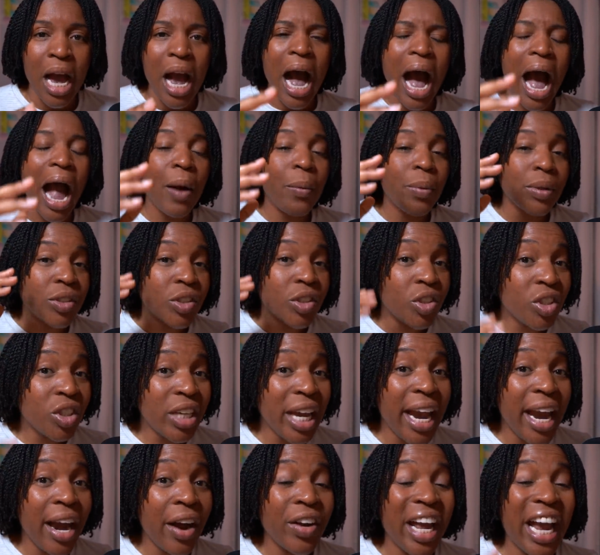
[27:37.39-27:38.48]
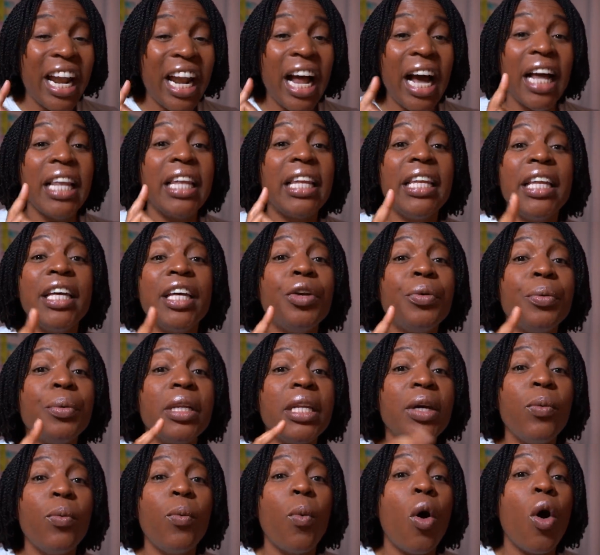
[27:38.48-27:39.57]
I was scared and I literally
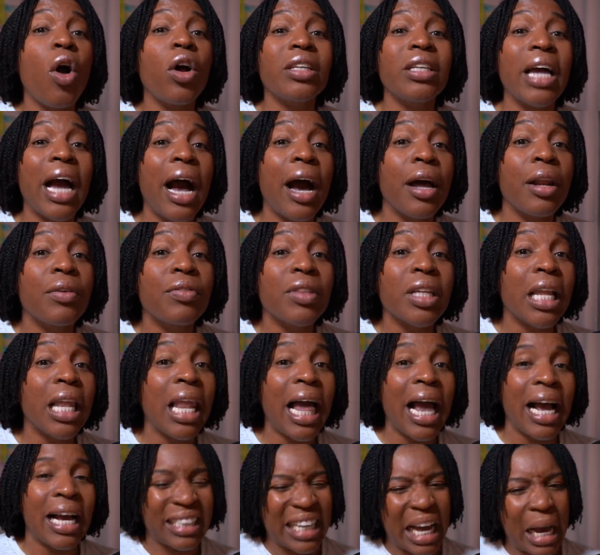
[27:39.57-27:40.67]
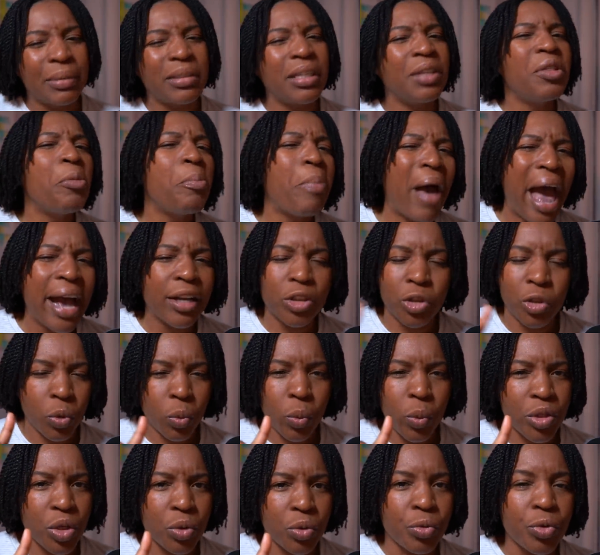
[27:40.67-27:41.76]
walked out of the class. I was in the back, so it
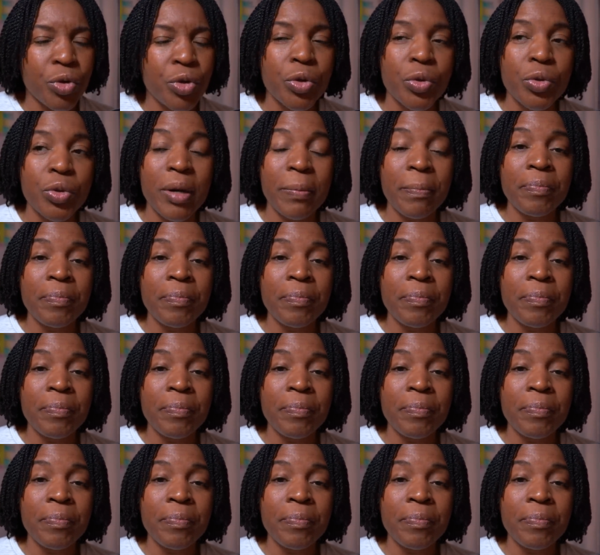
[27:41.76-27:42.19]
wasn't rude.